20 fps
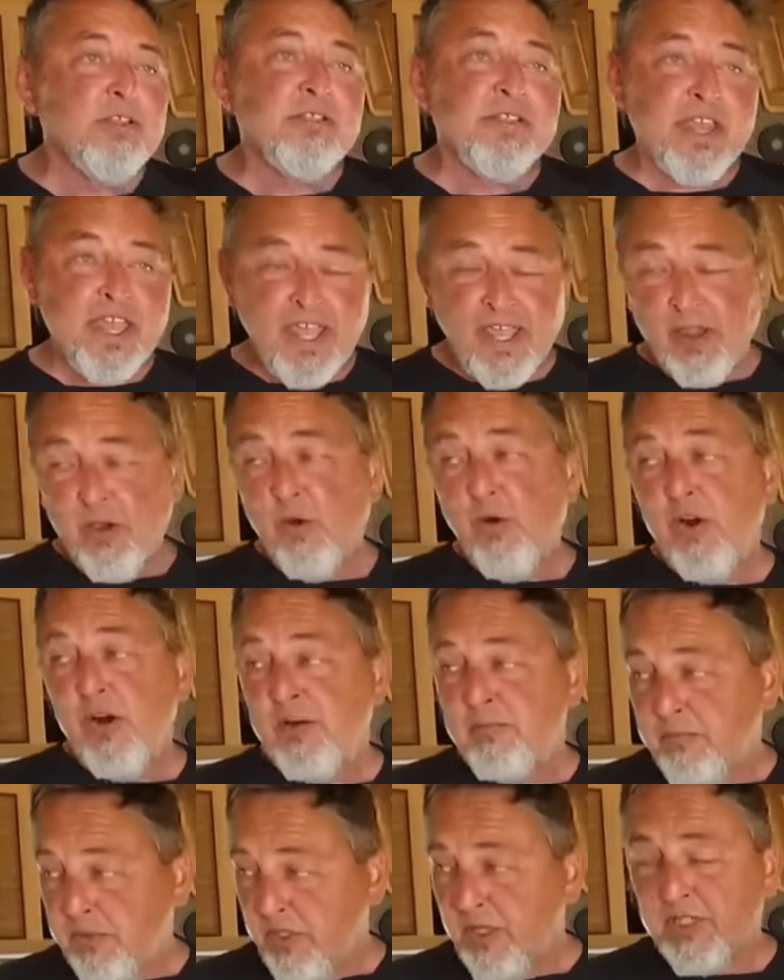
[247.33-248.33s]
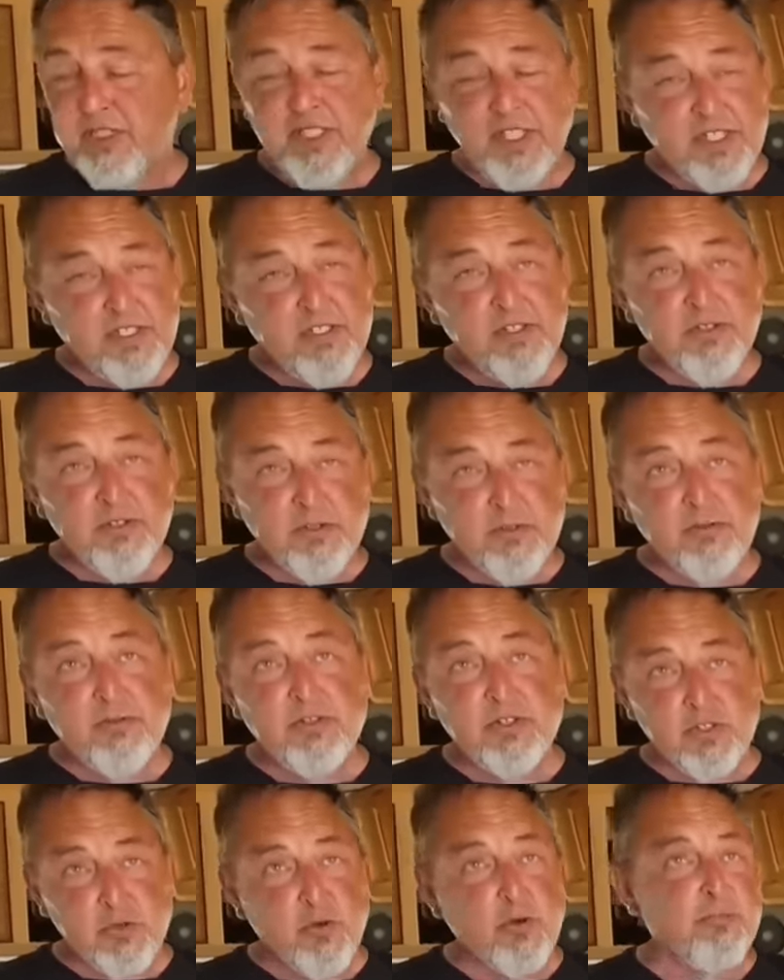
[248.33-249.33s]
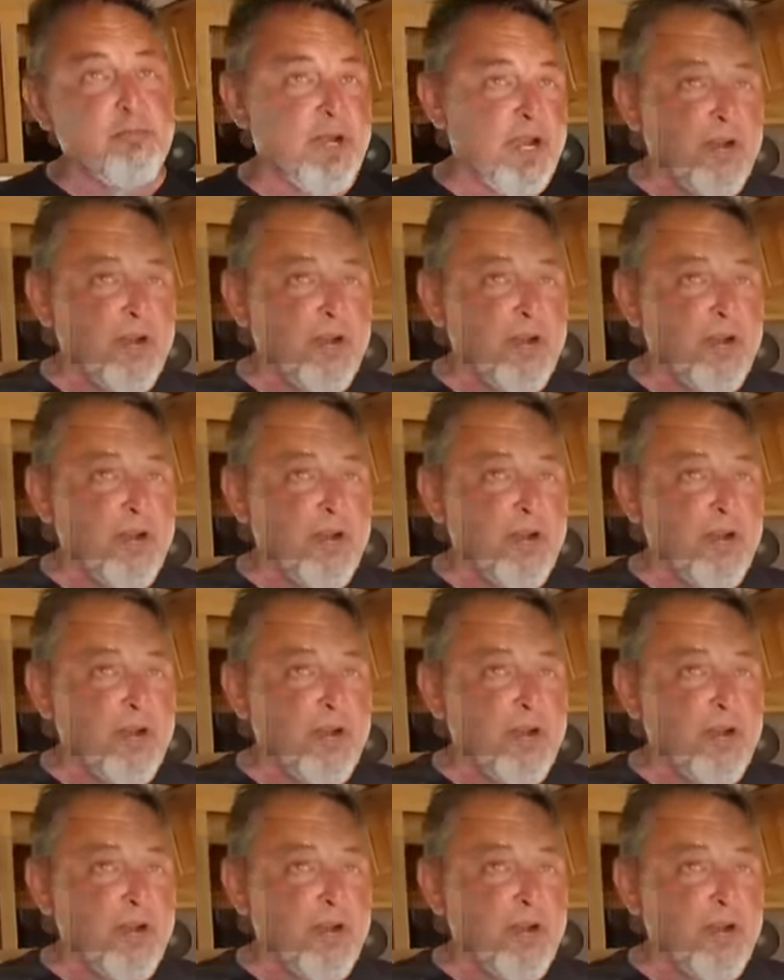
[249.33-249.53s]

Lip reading: That or I'm plugged into shore